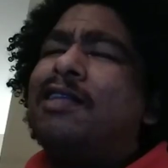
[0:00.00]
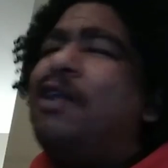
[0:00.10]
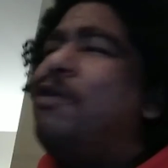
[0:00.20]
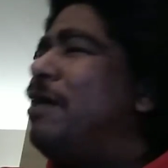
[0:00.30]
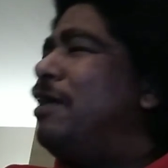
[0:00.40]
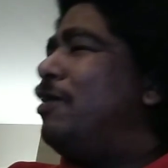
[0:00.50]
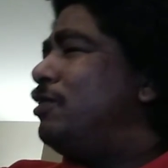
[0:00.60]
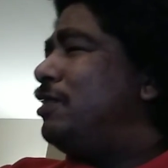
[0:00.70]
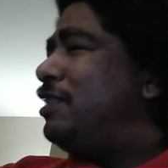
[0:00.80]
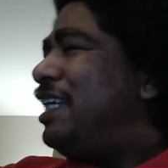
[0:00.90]
That don't make
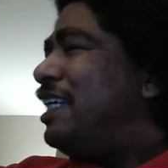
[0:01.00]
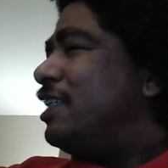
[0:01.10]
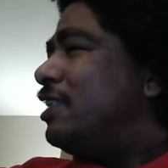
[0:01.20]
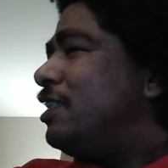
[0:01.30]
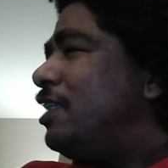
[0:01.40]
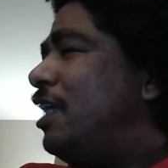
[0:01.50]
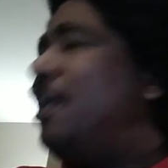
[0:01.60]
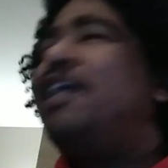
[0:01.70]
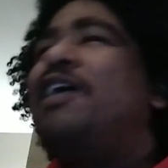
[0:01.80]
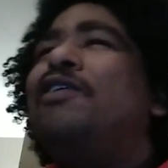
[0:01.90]
no sense.
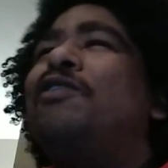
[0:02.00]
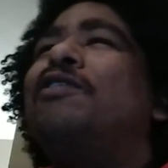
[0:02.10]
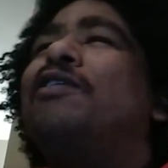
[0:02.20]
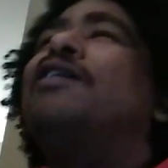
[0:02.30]
How the hell? You... So